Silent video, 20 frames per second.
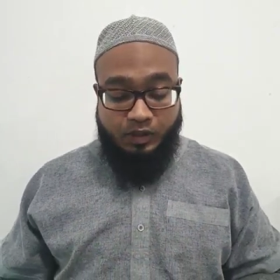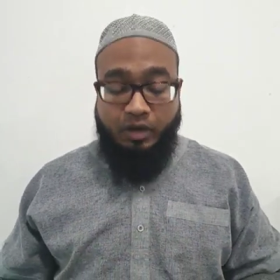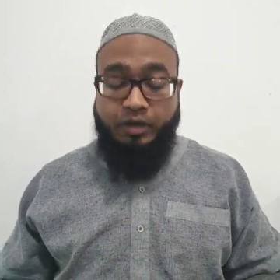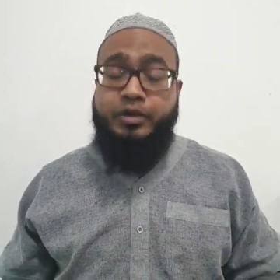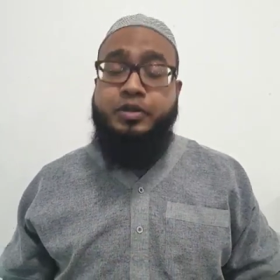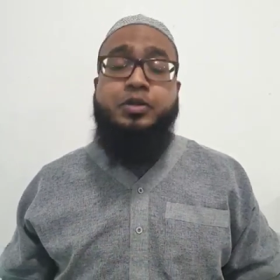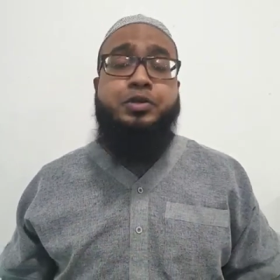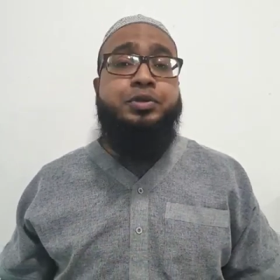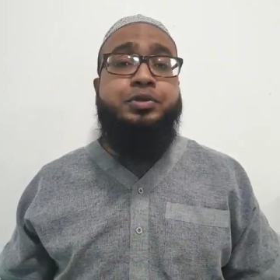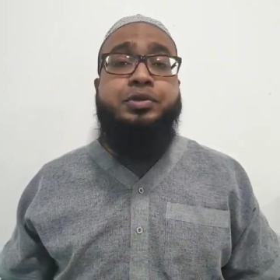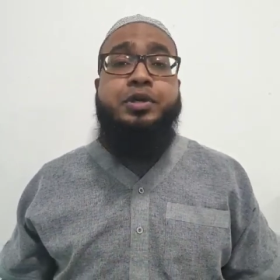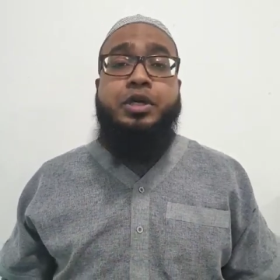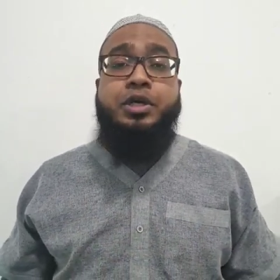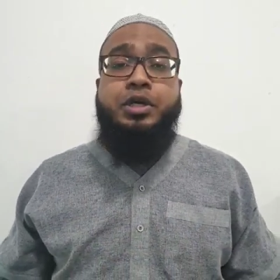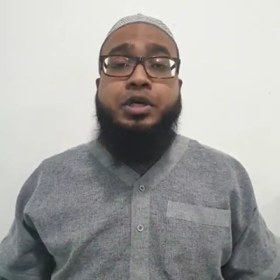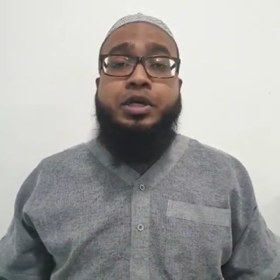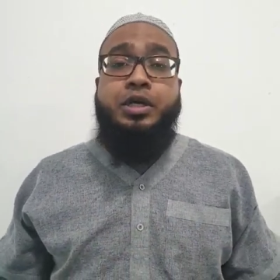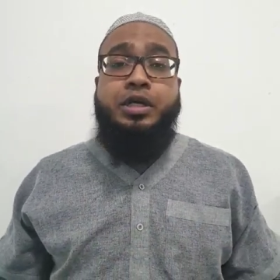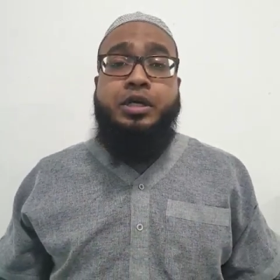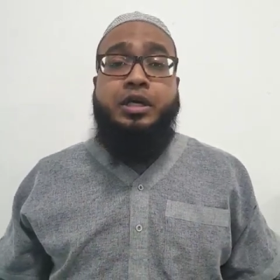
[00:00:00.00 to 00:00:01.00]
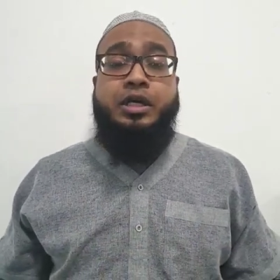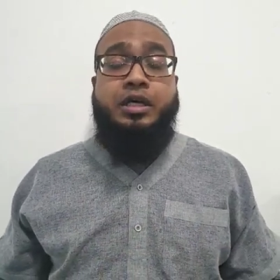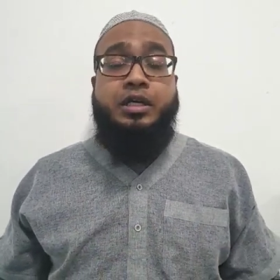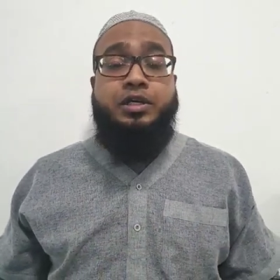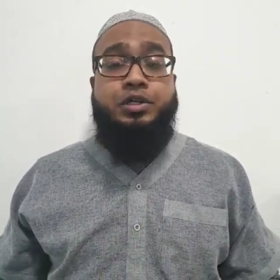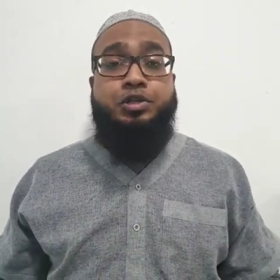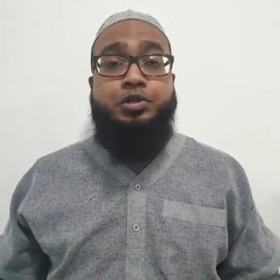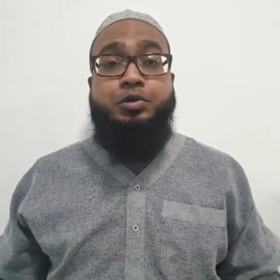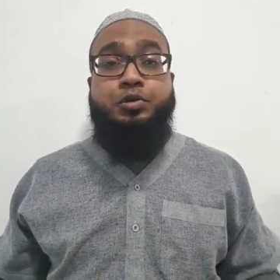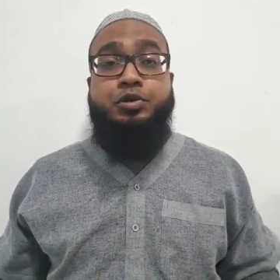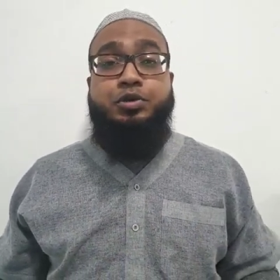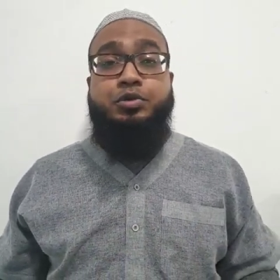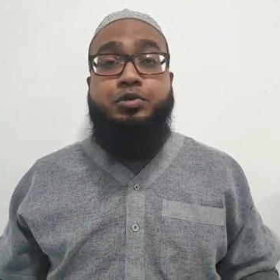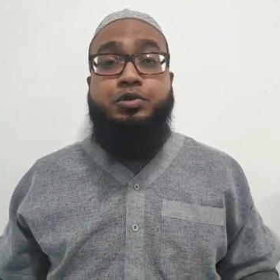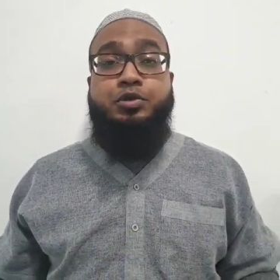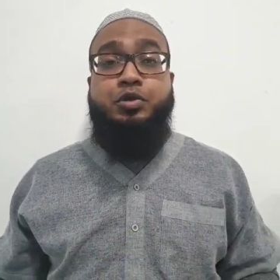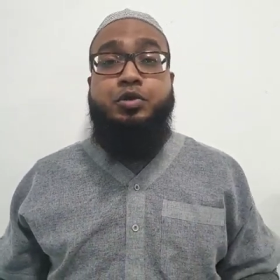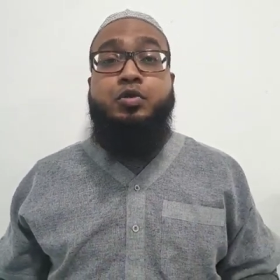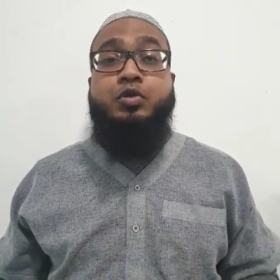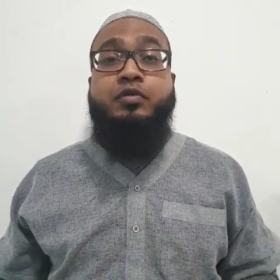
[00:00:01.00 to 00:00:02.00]
I want to uh, show
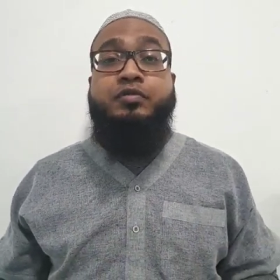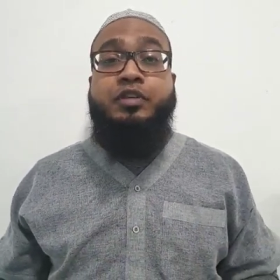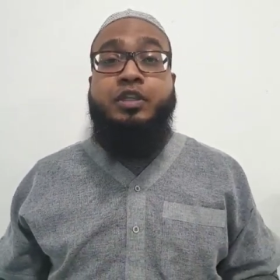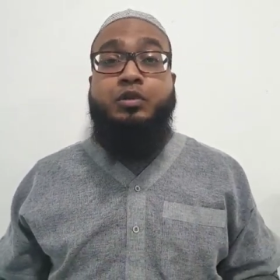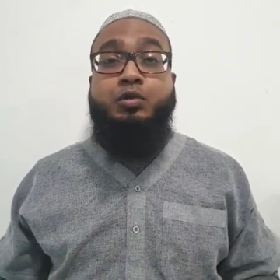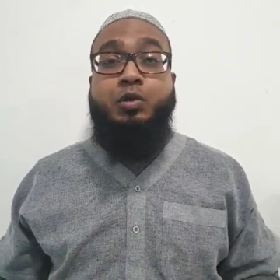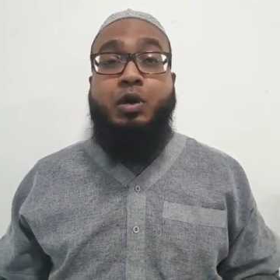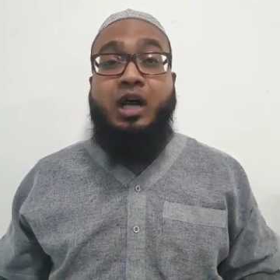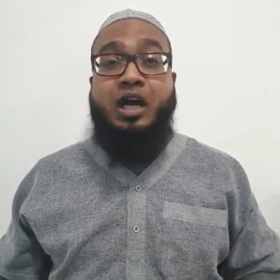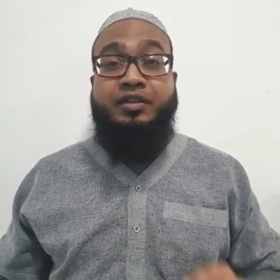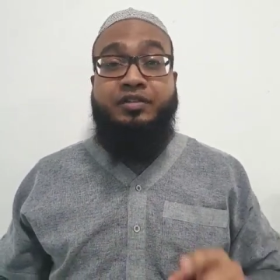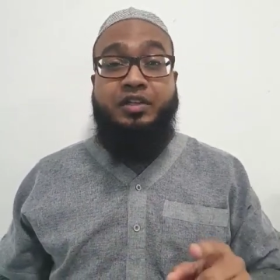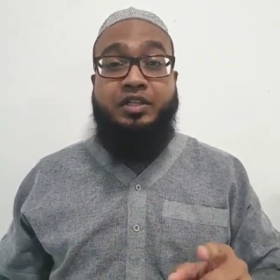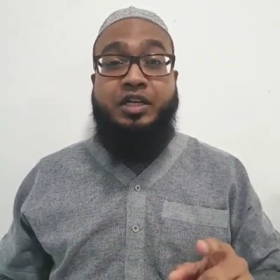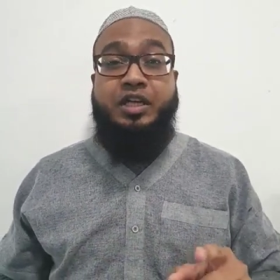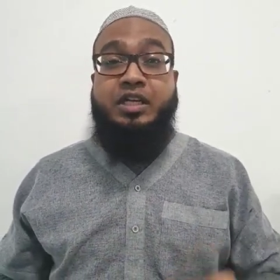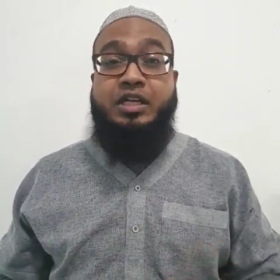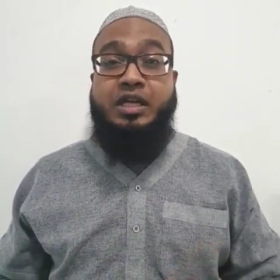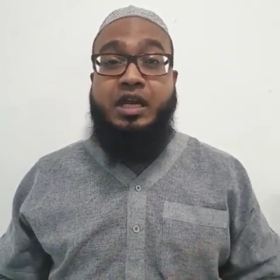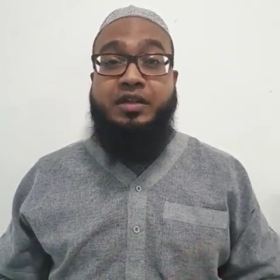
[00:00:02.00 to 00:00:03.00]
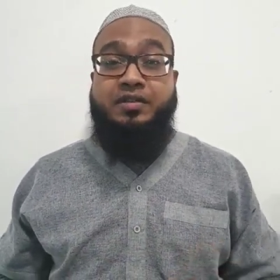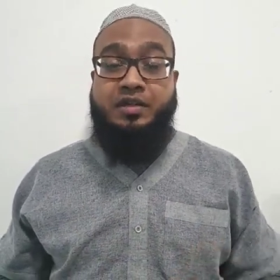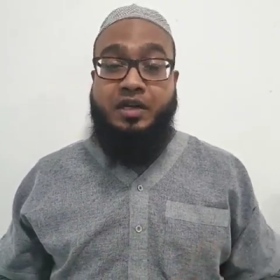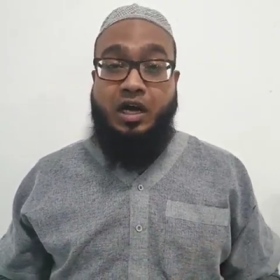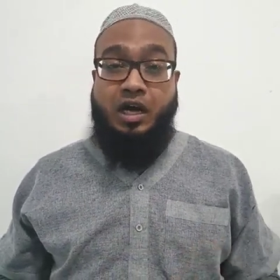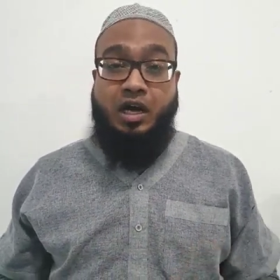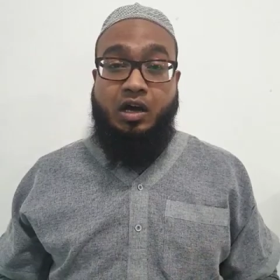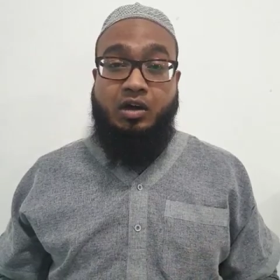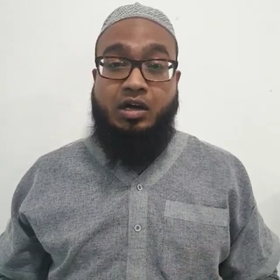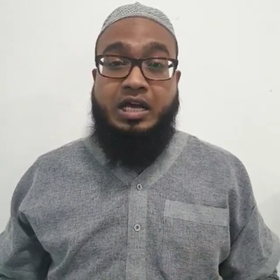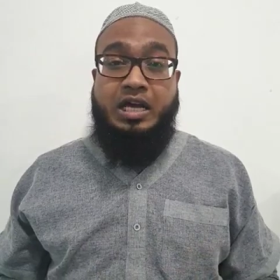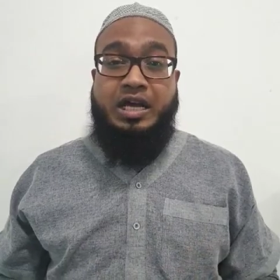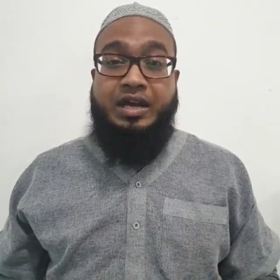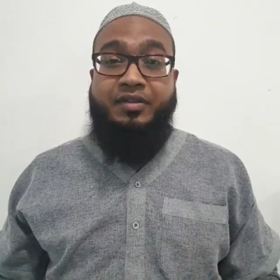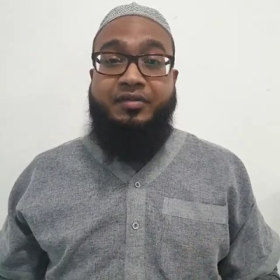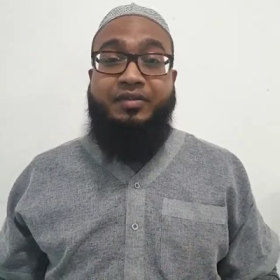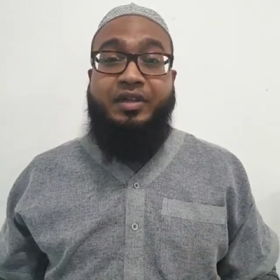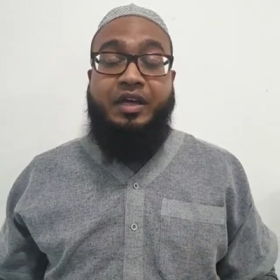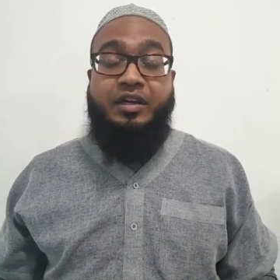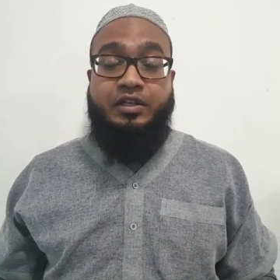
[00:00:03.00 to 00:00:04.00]
you two of the dua, the daily adhkar
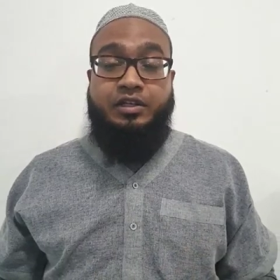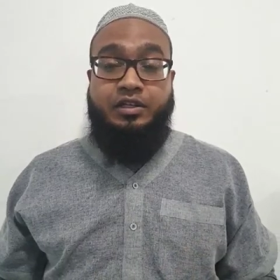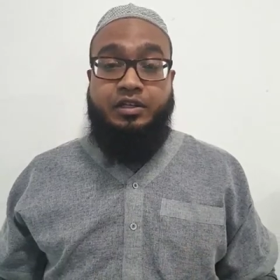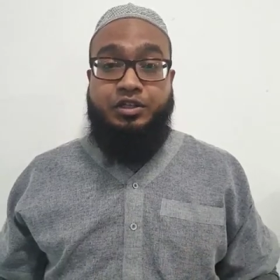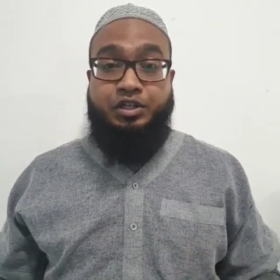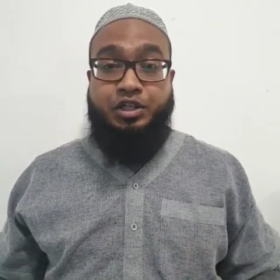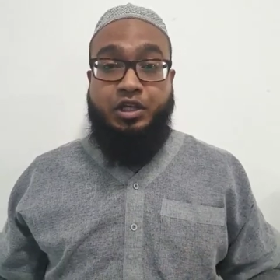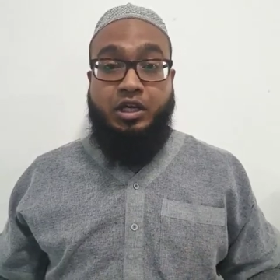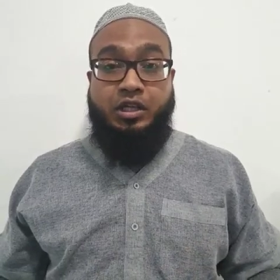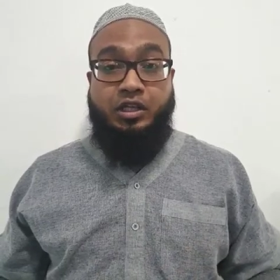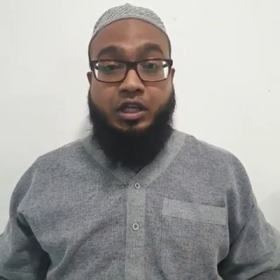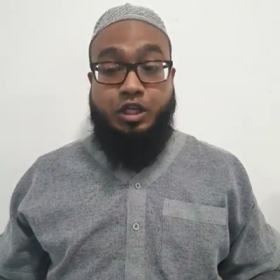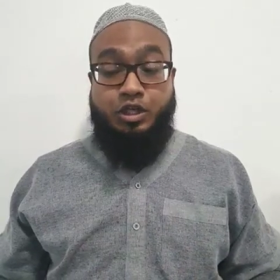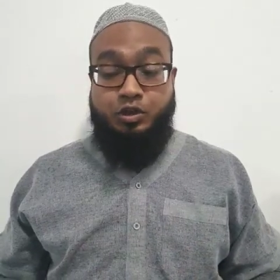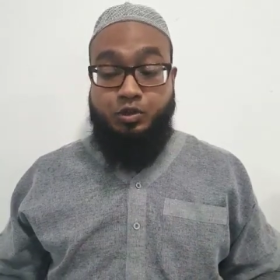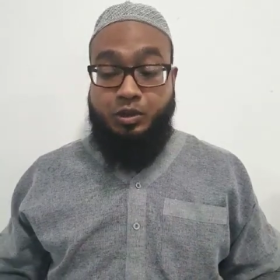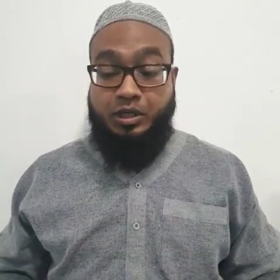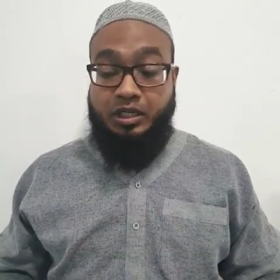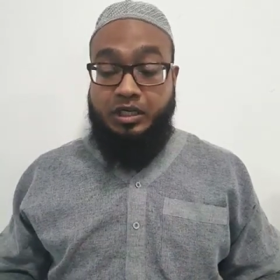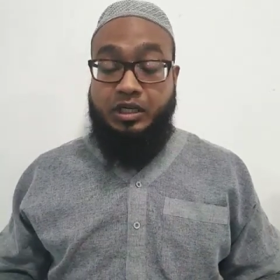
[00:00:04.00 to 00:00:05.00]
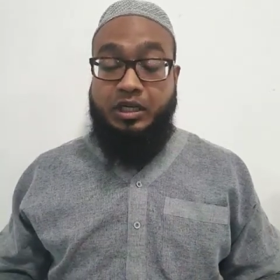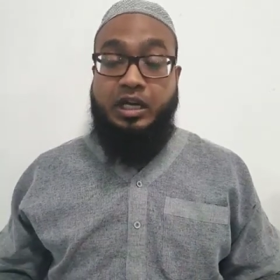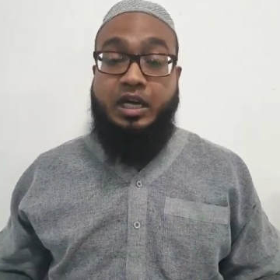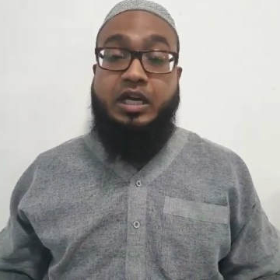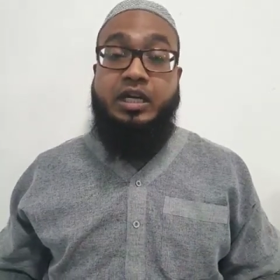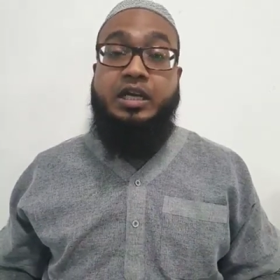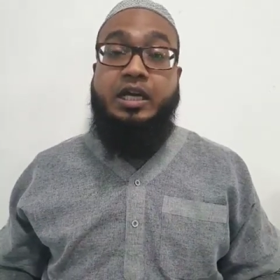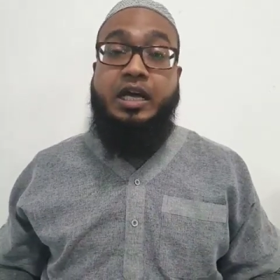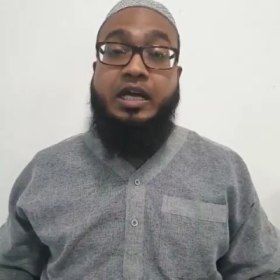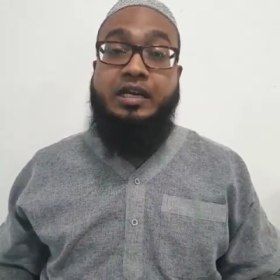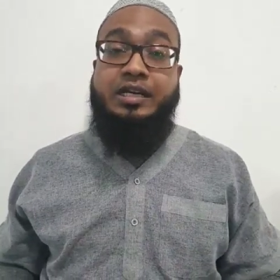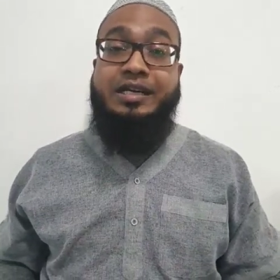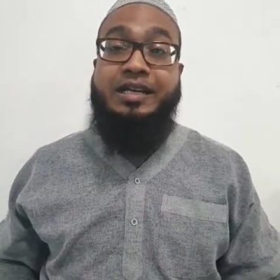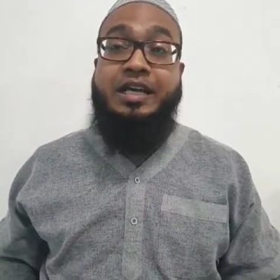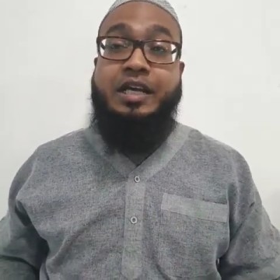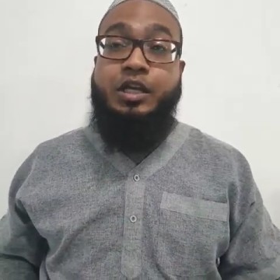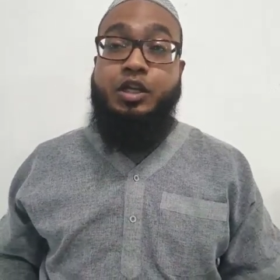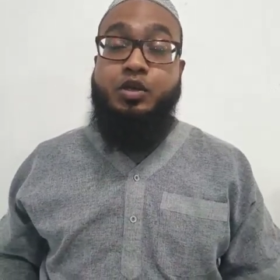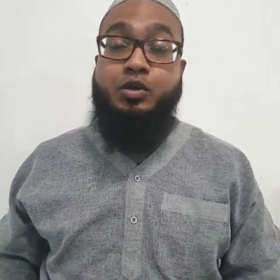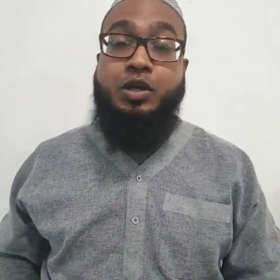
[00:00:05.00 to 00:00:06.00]
that inshallah you can learn and
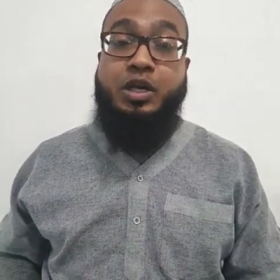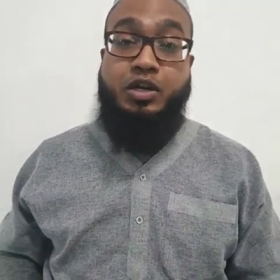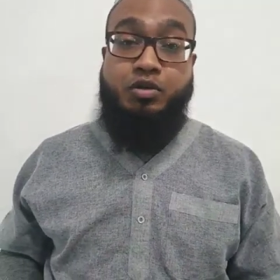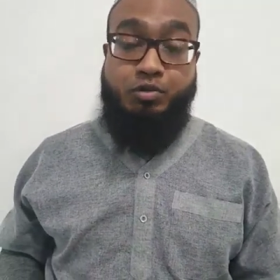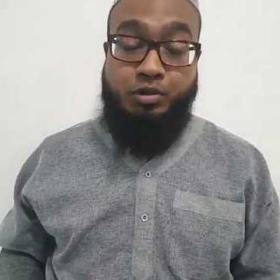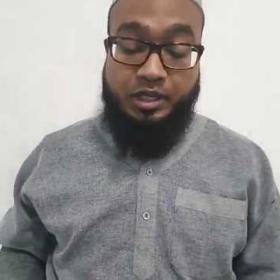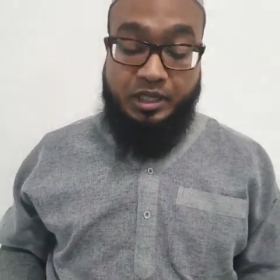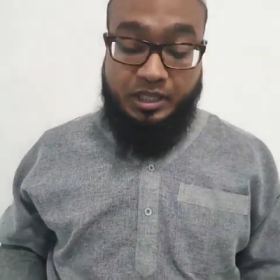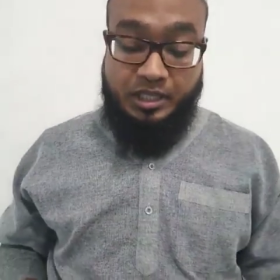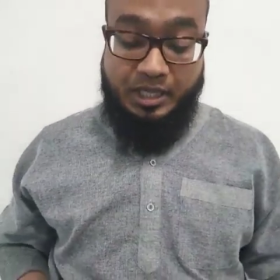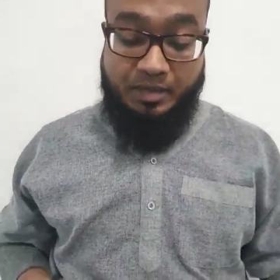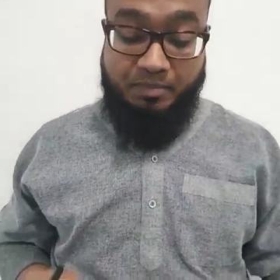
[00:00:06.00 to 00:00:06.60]
you can read